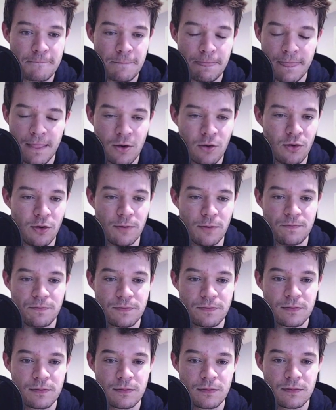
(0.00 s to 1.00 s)
Or,
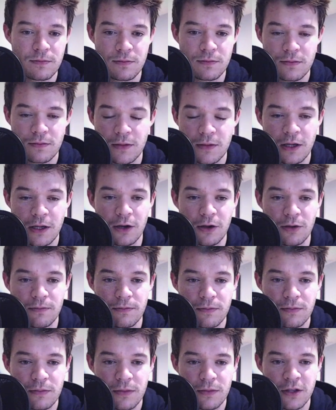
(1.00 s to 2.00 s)
you know,
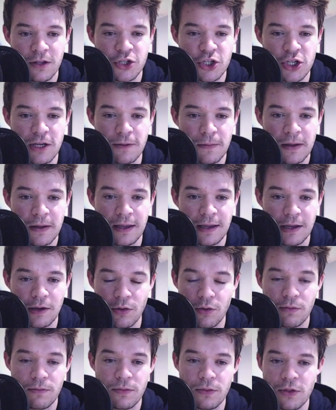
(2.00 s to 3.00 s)
the GP or
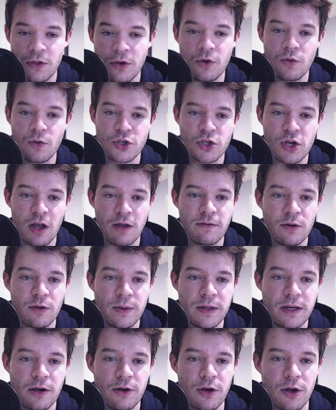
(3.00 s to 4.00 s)
the Nordschleife. We
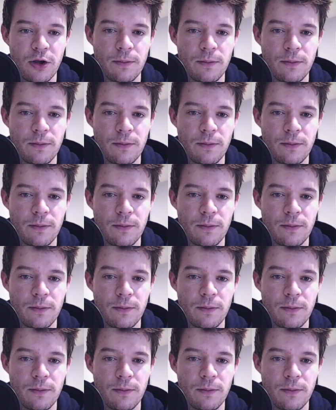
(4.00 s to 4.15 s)
don't know.